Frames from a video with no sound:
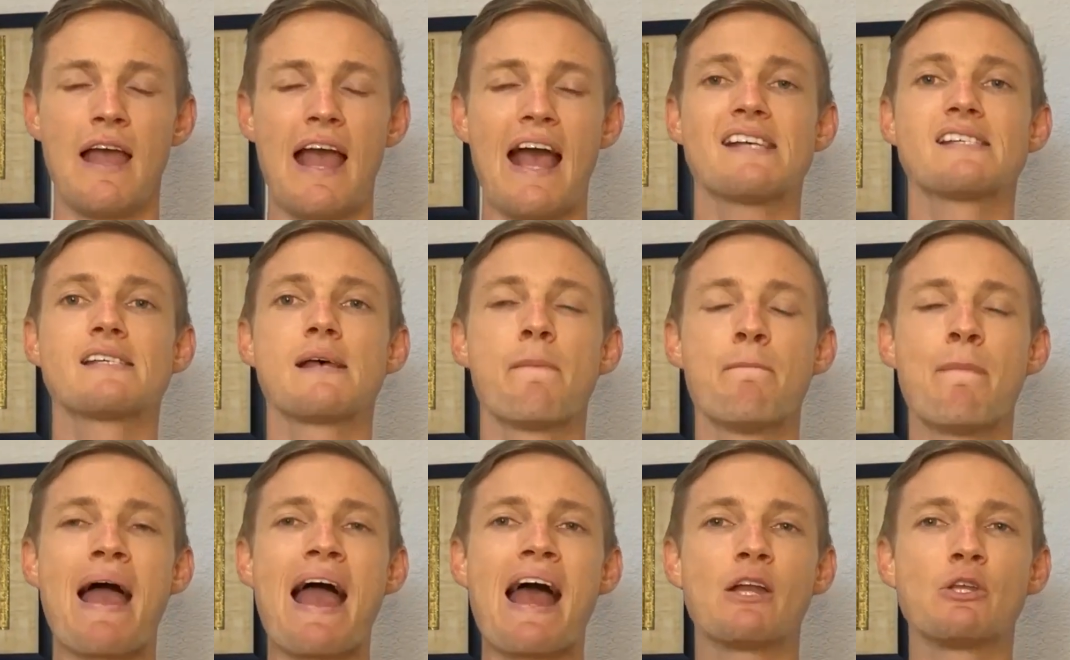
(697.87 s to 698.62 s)
As a
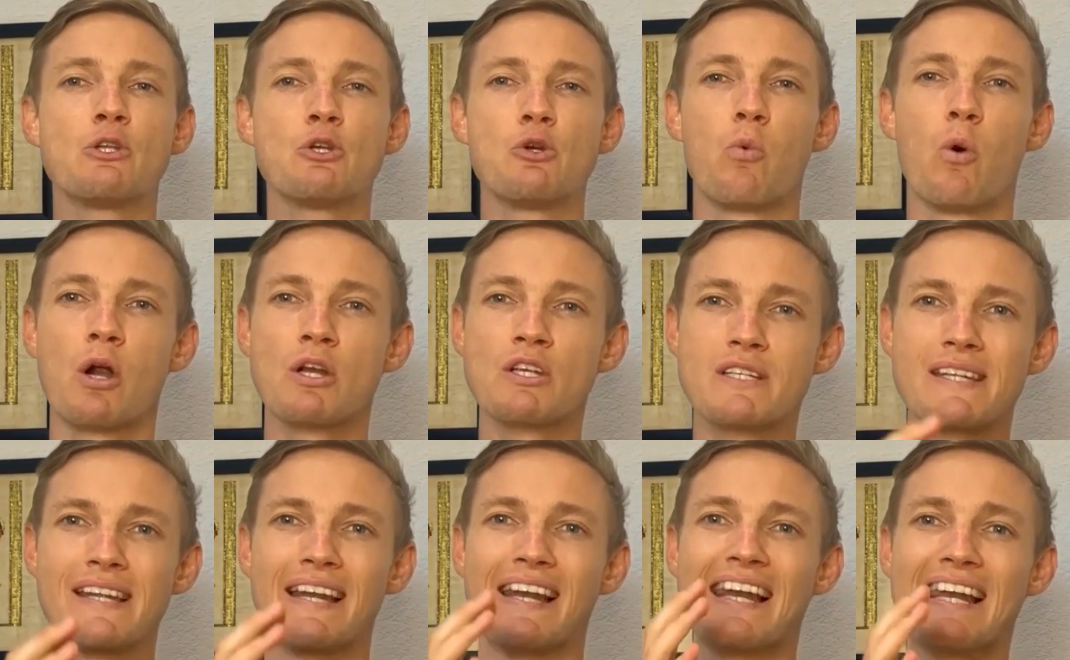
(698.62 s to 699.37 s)
man, you want
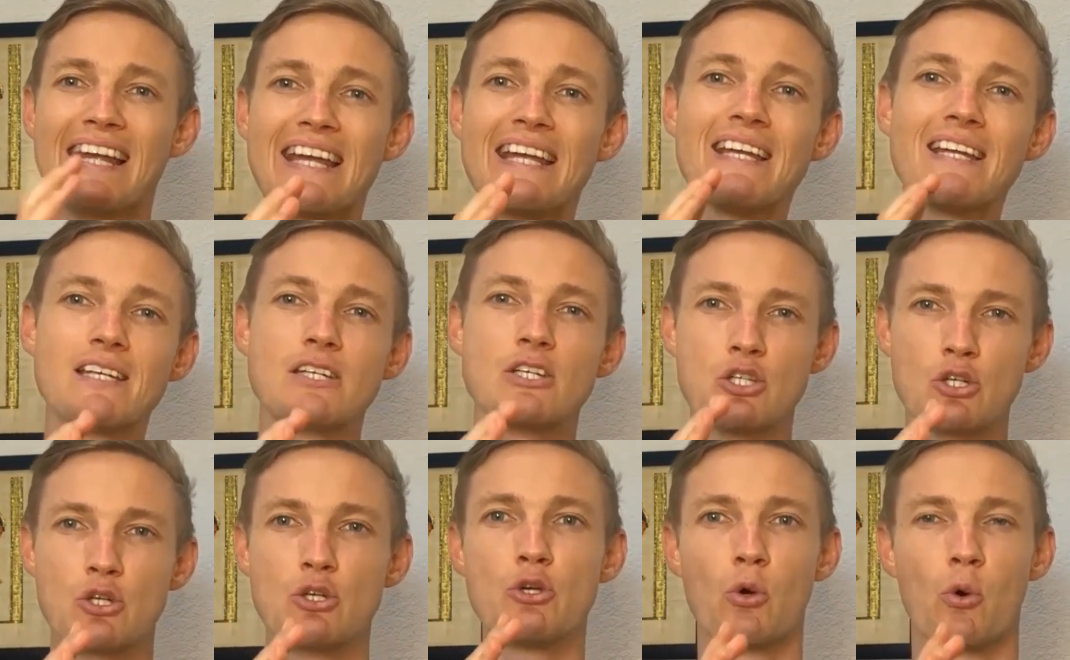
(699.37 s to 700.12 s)
to lean
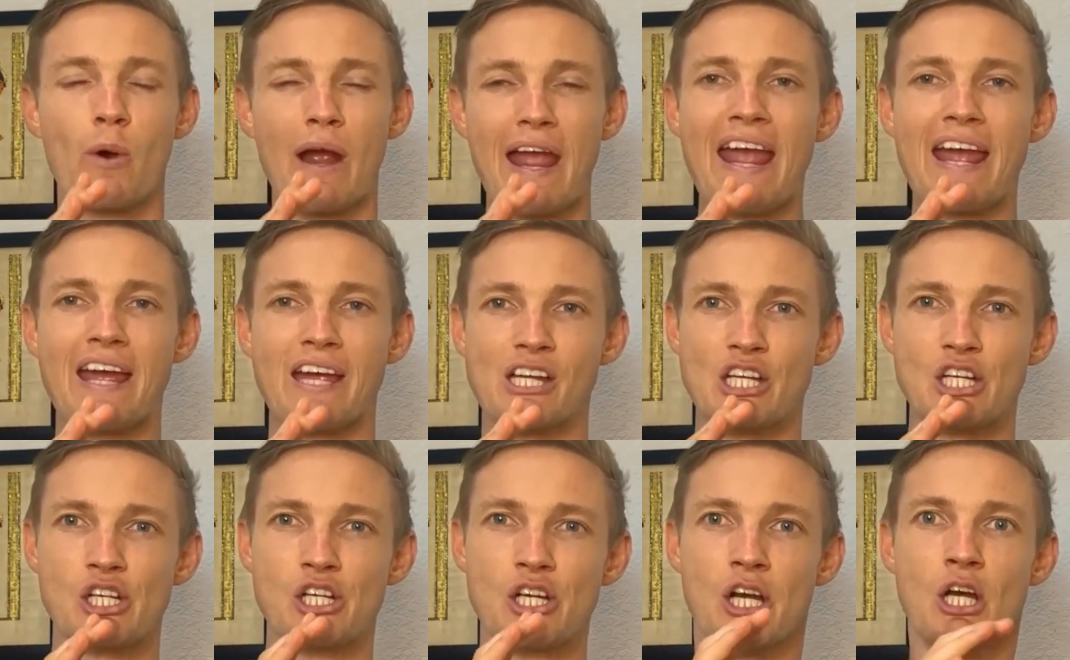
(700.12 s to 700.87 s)
into your
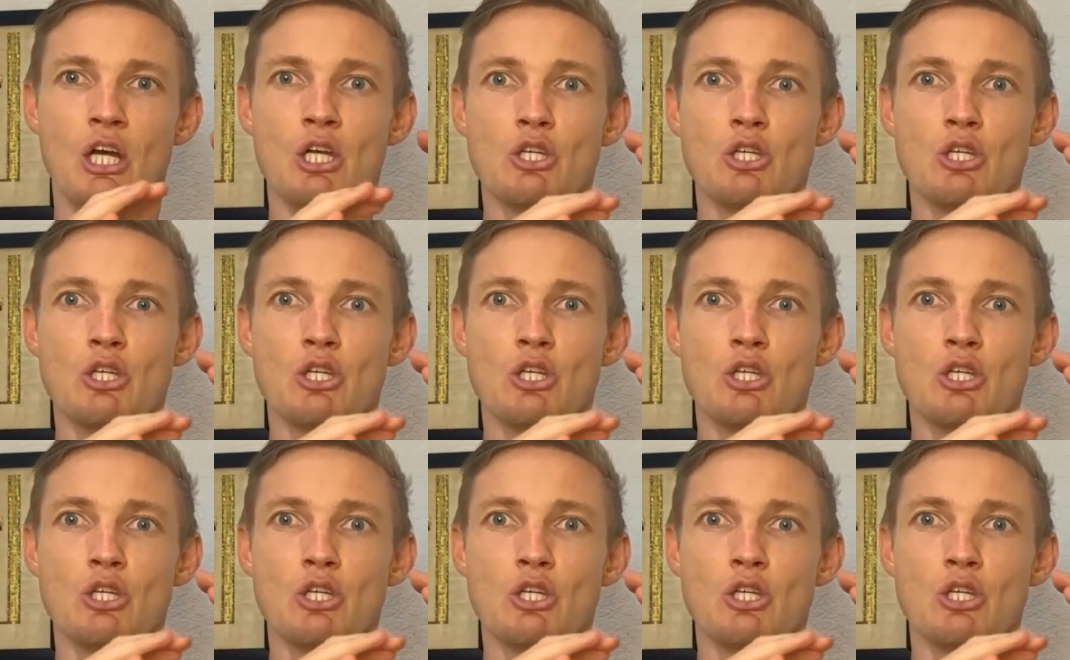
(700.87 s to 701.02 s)
edge.